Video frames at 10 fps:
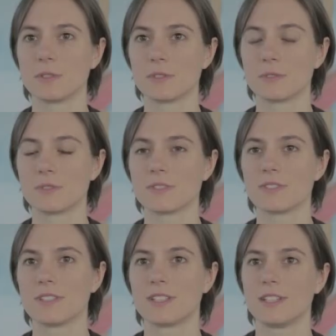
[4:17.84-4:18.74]
bottles,
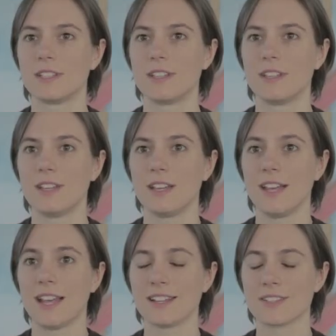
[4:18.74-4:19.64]

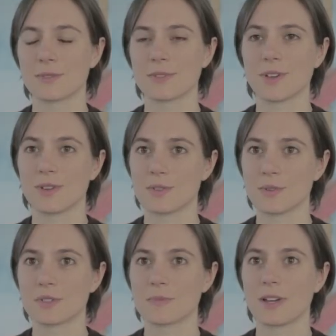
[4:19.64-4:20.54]
and it's also
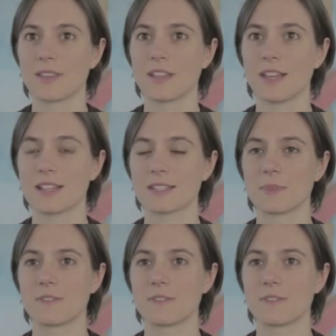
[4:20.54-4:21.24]
endorsed by the Asthma